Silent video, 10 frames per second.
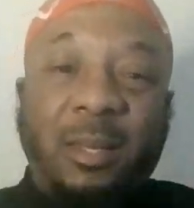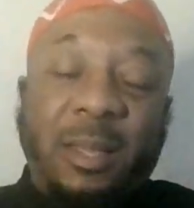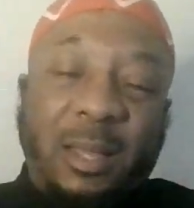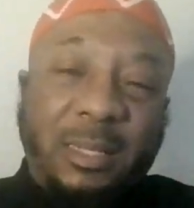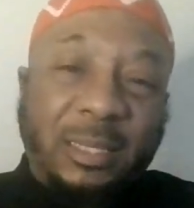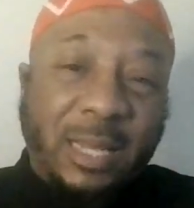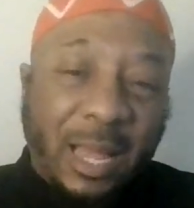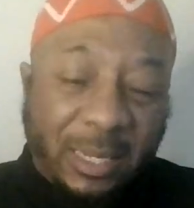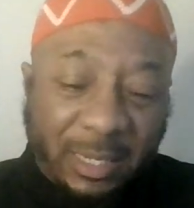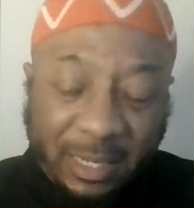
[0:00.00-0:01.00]

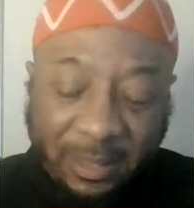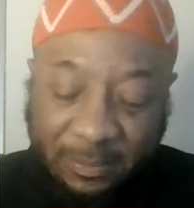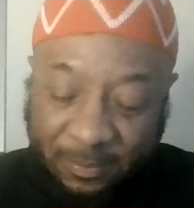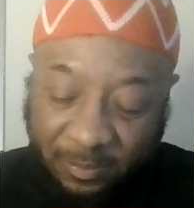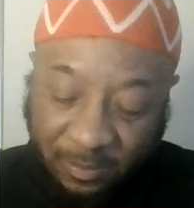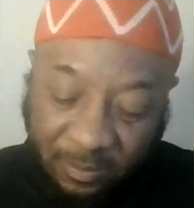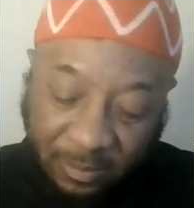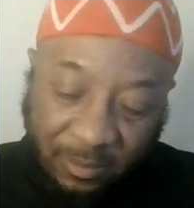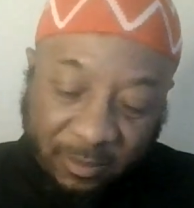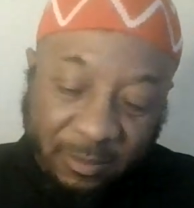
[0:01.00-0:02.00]
Asahdi
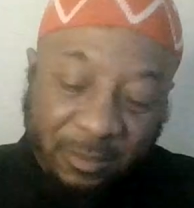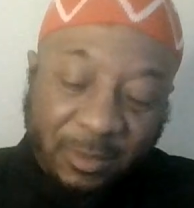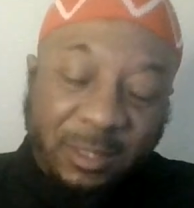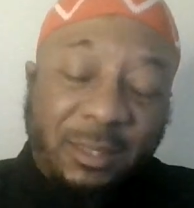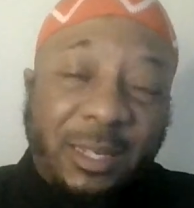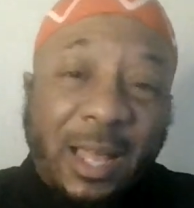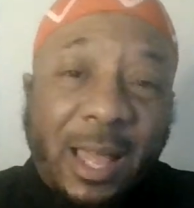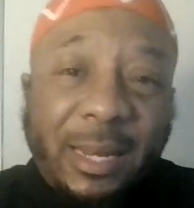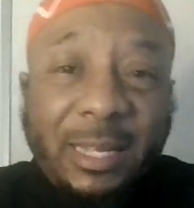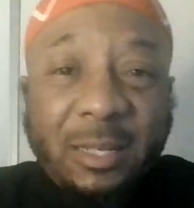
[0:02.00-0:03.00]
to
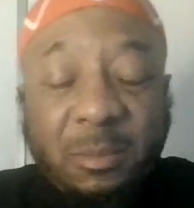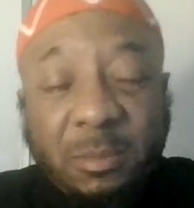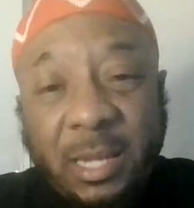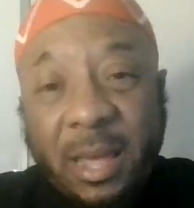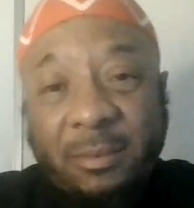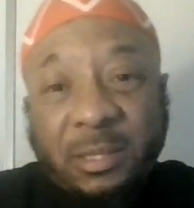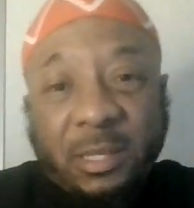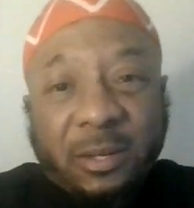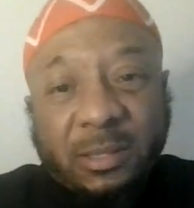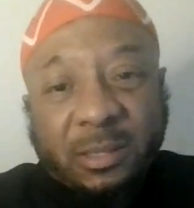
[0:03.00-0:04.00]
kind of give some
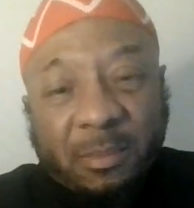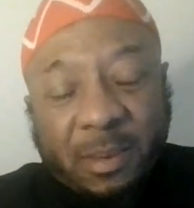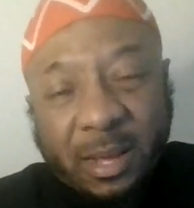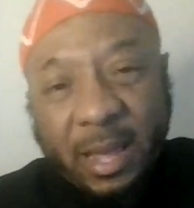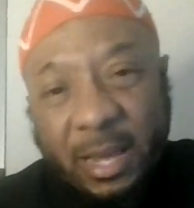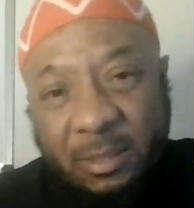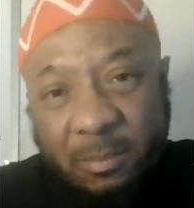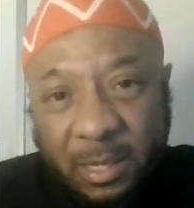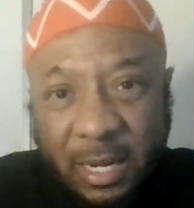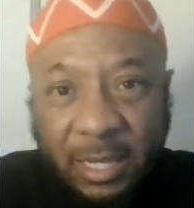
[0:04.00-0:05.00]
Tafsir and some
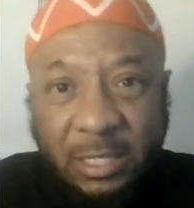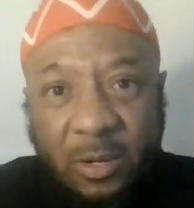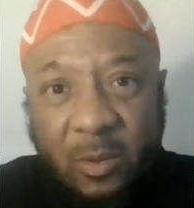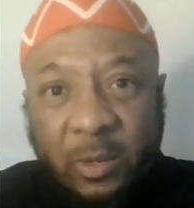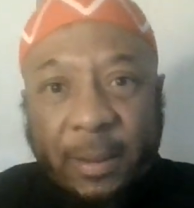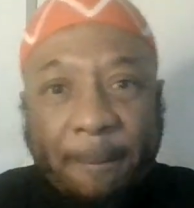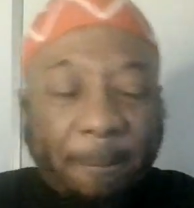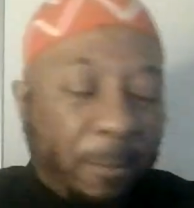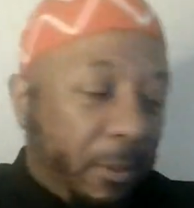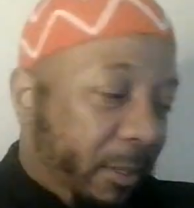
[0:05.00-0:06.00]
explanation on it.
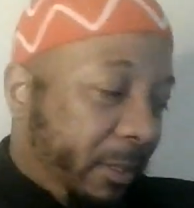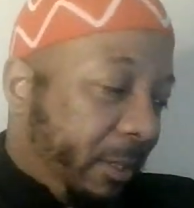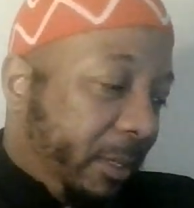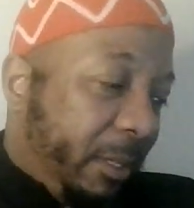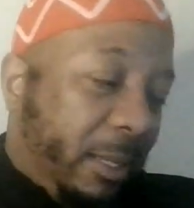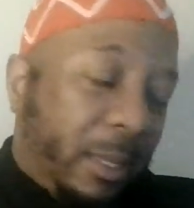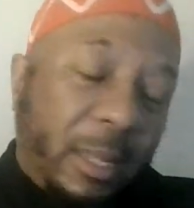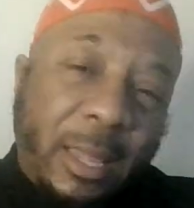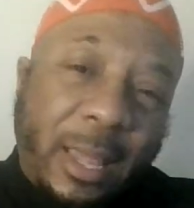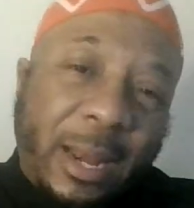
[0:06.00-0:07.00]

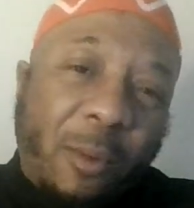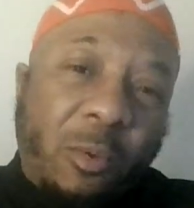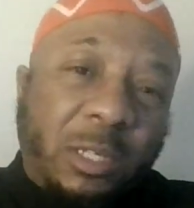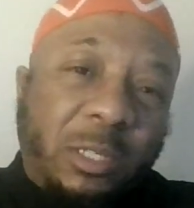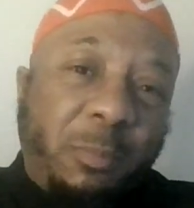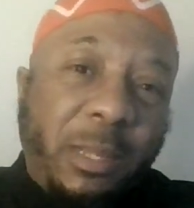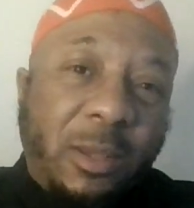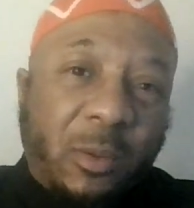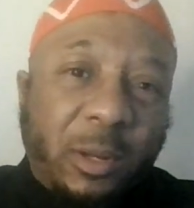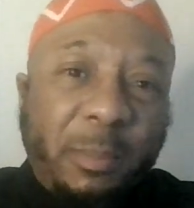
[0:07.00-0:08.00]
And I want to speak
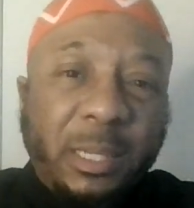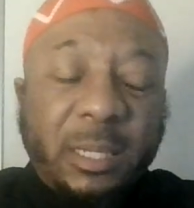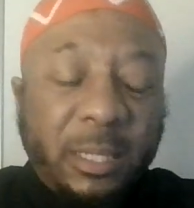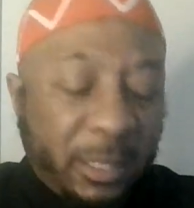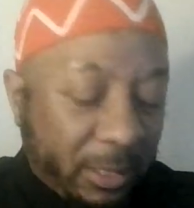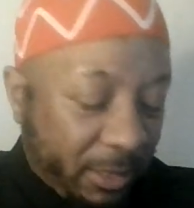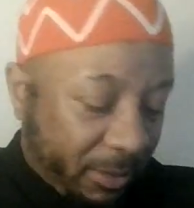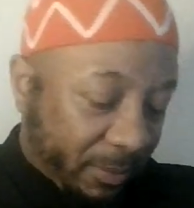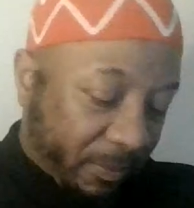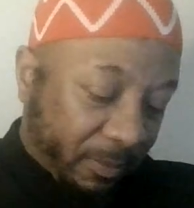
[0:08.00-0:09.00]
on it because
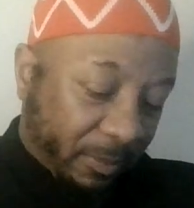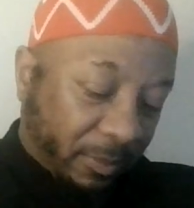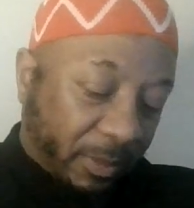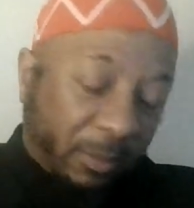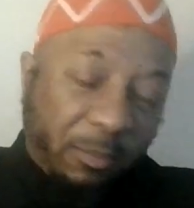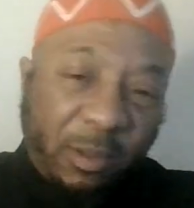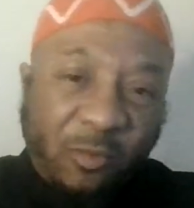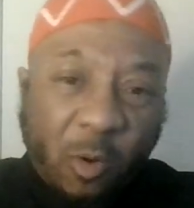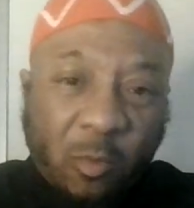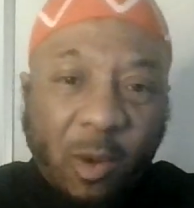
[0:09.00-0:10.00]

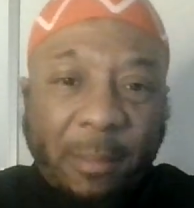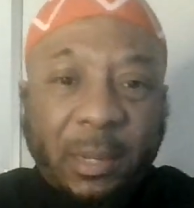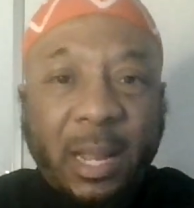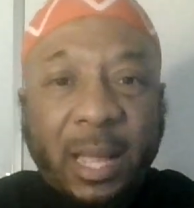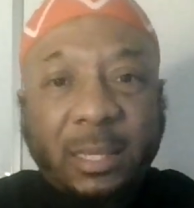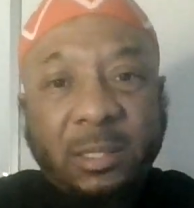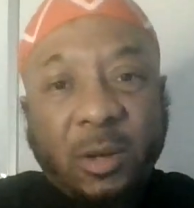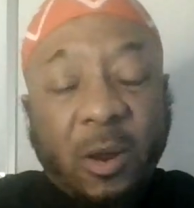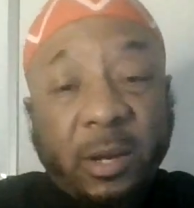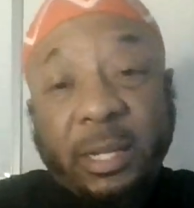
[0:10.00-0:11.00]
before Ramadan
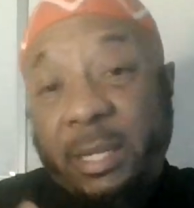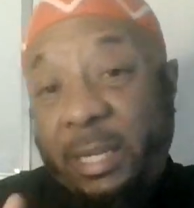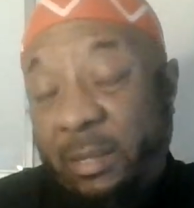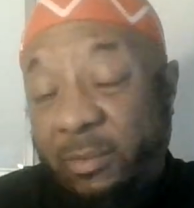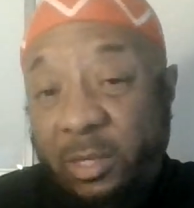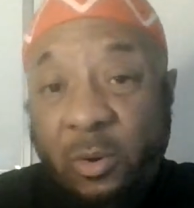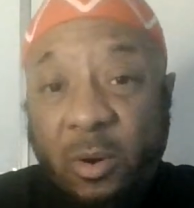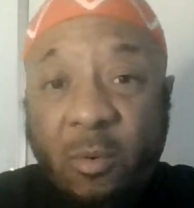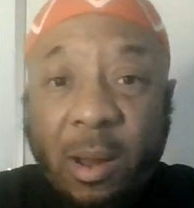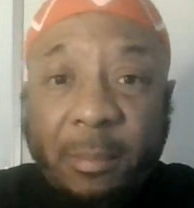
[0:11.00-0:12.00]
started, even
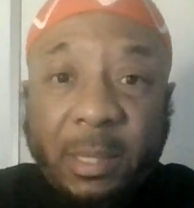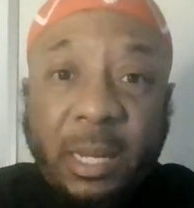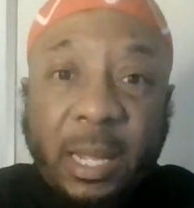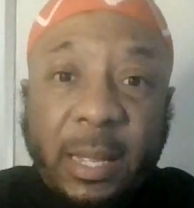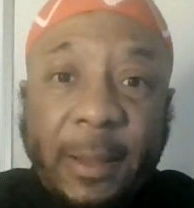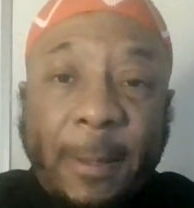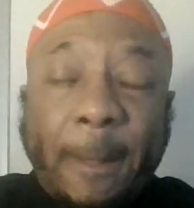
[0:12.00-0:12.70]
during Ramadan,